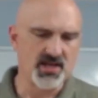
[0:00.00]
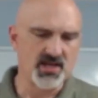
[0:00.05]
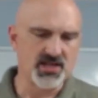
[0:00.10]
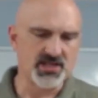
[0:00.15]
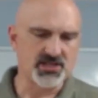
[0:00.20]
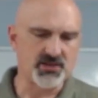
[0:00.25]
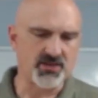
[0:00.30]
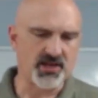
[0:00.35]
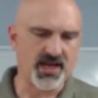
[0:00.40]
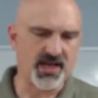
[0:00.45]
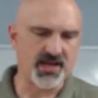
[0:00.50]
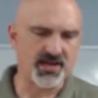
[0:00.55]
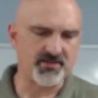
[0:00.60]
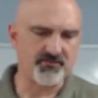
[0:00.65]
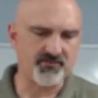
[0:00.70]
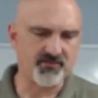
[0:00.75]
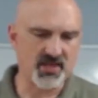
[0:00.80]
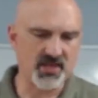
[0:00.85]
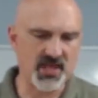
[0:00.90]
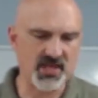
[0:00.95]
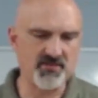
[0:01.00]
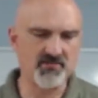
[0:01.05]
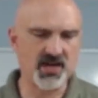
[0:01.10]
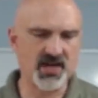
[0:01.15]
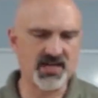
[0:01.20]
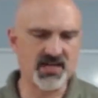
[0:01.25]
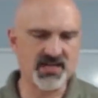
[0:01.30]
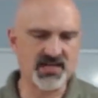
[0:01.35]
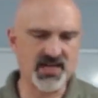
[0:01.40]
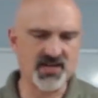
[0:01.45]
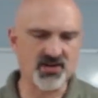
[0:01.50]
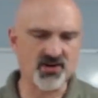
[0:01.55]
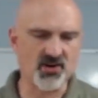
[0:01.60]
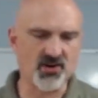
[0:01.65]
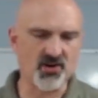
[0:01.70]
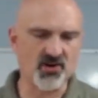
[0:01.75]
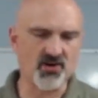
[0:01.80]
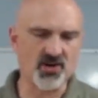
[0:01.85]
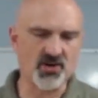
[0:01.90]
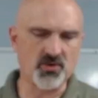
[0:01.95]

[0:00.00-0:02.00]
so that he might get her